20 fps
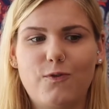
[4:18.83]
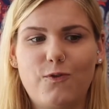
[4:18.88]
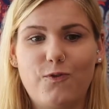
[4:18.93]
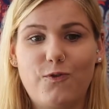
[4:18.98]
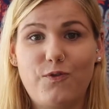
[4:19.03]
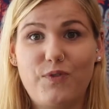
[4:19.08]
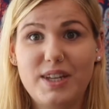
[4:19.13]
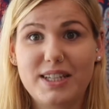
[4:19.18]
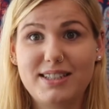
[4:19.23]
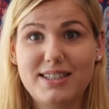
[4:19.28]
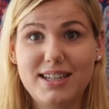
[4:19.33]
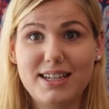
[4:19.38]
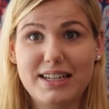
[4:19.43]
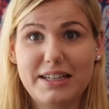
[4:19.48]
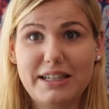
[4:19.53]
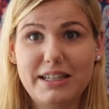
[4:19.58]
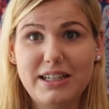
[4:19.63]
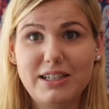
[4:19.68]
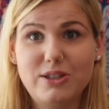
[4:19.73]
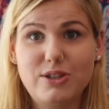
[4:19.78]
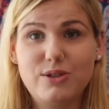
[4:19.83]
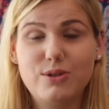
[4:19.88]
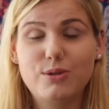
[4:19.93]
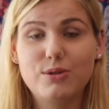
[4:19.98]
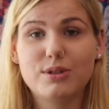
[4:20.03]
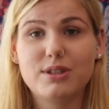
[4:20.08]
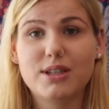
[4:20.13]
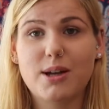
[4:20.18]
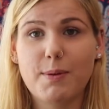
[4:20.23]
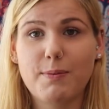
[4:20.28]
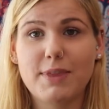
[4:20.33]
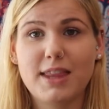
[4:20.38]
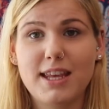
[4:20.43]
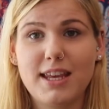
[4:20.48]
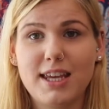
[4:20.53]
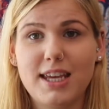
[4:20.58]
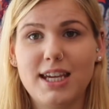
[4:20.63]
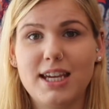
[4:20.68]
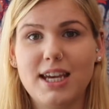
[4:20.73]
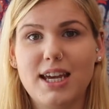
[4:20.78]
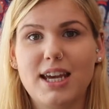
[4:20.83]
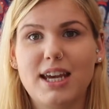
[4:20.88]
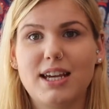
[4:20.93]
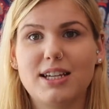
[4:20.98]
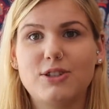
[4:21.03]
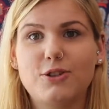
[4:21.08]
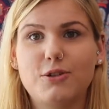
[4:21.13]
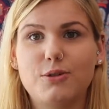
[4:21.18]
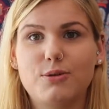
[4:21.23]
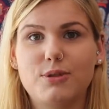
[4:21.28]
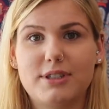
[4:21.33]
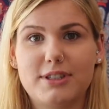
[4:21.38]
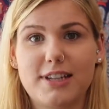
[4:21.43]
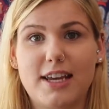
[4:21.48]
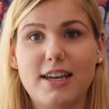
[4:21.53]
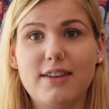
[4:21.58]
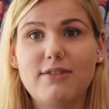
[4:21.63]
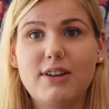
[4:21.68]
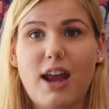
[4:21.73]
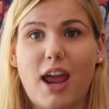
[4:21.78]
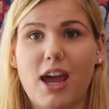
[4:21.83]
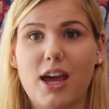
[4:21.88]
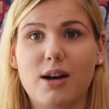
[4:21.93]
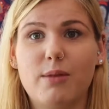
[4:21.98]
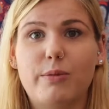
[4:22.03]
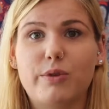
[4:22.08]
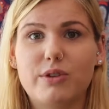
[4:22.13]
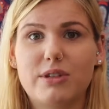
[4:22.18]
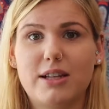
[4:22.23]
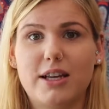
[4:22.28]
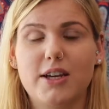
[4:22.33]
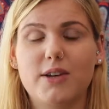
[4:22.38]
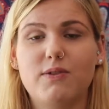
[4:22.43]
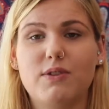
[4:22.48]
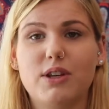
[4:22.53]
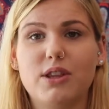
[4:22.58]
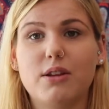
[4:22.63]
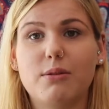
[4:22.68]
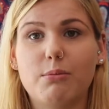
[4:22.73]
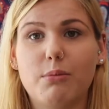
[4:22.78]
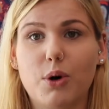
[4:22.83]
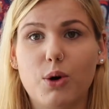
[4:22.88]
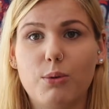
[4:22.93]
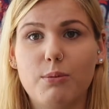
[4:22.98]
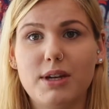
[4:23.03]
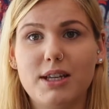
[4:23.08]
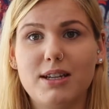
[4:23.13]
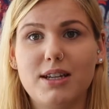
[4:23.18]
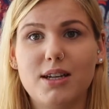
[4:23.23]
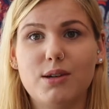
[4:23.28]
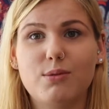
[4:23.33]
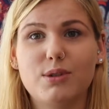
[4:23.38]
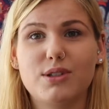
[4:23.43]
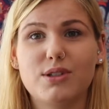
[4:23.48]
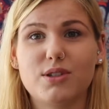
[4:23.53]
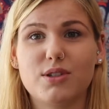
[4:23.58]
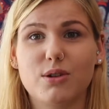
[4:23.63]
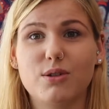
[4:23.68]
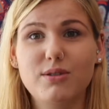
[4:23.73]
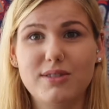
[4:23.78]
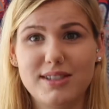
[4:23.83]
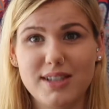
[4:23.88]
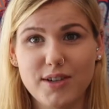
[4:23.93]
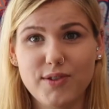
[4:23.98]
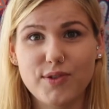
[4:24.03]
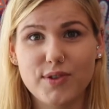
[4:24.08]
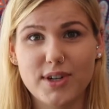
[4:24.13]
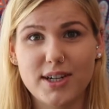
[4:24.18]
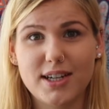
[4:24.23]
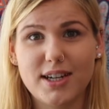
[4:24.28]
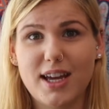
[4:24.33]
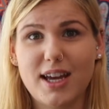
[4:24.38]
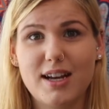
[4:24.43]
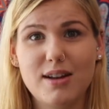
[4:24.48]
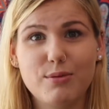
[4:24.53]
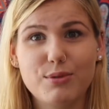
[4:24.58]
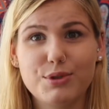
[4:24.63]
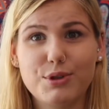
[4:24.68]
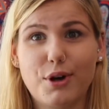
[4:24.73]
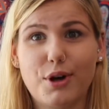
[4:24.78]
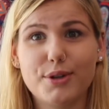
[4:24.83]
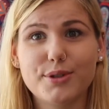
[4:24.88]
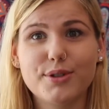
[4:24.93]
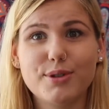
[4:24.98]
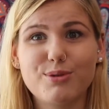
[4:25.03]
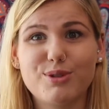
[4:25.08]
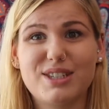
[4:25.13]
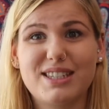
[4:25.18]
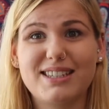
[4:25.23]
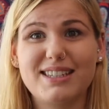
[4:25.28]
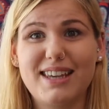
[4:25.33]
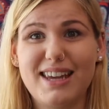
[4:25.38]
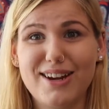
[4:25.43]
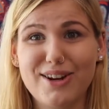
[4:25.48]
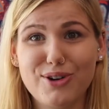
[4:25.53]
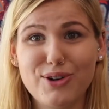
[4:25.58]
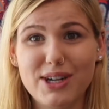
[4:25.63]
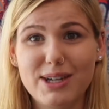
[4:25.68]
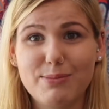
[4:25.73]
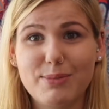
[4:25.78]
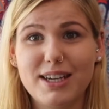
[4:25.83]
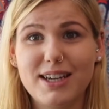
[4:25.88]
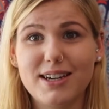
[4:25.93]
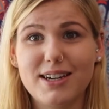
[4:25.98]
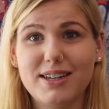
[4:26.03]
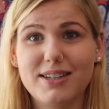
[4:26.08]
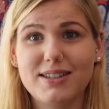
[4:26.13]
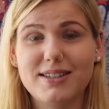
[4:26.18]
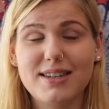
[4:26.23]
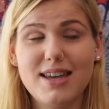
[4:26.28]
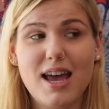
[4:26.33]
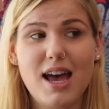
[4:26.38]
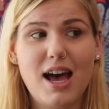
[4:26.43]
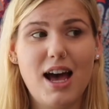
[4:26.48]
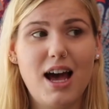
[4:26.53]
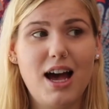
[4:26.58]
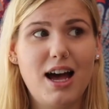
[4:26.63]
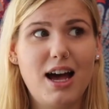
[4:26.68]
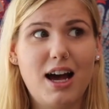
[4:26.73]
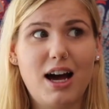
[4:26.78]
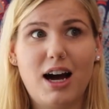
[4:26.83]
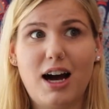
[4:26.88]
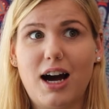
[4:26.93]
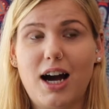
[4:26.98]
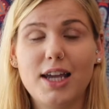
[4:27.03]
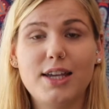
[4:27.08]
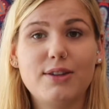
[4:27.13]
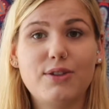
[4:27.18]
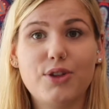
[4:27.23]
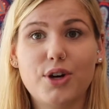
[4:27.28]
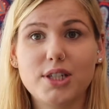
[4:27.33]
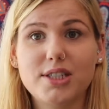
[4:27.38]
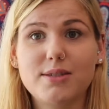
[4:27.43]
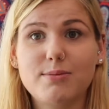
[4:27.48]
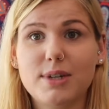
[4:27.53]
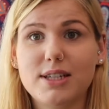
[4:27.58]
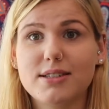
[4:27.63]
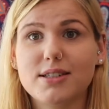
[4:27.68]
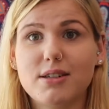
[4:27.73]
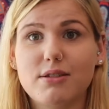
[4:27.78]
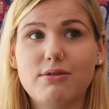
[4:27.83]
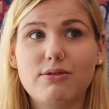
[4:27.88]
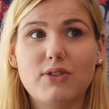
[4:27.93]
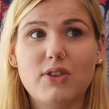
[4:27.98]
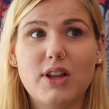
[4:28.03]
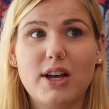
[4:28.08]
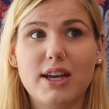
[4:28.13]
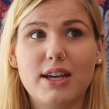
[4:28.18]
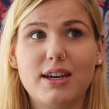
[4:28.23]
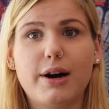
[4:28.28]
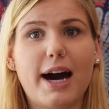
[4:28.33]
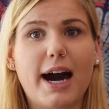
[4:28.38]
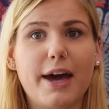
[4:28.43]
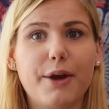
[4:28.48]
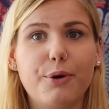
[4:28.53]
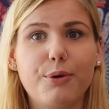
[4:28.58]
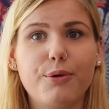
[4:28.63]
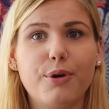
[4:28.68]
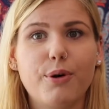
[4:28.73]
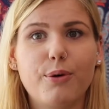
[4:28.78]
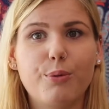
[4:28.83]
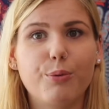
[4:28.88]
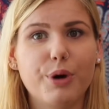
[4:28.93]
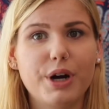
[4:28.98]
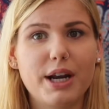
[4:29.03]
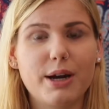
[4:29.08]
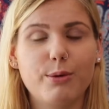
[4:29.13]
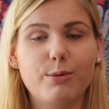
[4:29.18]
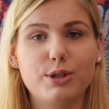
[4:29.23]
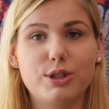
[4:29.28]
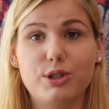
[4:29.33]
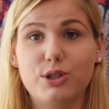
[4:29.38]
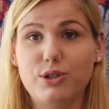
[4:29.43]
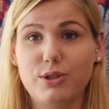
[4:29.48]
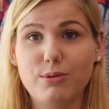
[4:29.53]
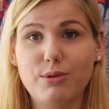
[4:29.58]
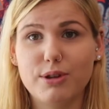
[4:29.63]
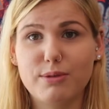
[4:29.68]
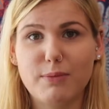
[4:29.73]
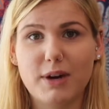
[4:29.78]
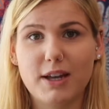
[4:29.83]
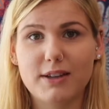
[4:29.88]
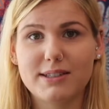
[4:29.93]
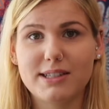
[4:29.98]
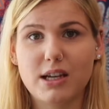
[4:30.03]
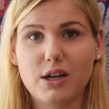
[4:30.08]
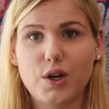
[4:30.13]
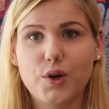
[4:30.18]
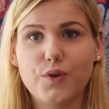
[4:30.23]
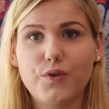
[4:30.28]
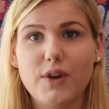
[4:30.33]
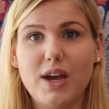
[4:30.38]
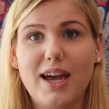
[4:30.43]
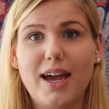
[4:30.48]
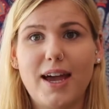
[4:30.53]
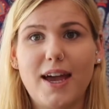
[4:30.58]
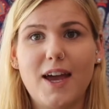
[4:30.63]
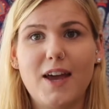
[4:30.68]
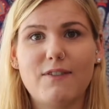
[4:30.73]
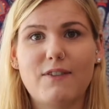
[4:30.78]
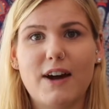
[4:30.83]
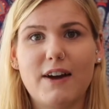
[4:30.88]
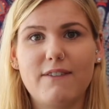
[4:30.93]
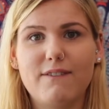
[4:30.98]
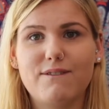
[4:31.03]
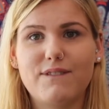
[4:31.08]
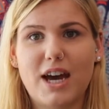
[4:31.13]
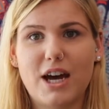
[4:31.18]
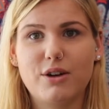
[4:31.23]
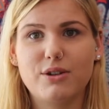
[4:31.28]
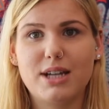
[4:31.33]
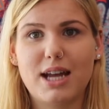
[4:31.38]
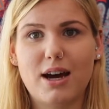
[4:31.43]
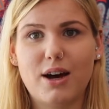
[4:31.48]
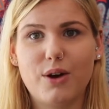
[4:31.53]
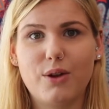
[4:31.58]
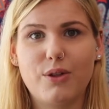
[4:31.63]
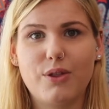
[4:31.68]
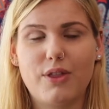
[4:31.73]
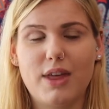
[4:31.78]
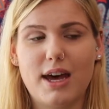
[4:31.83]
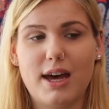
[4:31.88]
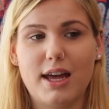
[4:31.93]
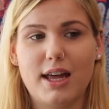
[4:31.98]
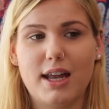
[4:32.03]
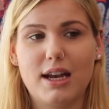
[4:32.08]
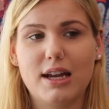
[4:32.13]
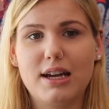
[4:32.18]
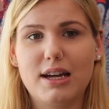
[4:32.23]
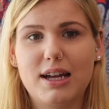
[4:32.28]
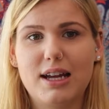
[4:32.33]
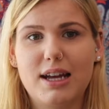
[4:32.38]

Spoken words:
physically do something to save an animal's life in the moment, it was so different. And it was also scary because I thought to myself, like, I don't know what I would do with myself if I found out that,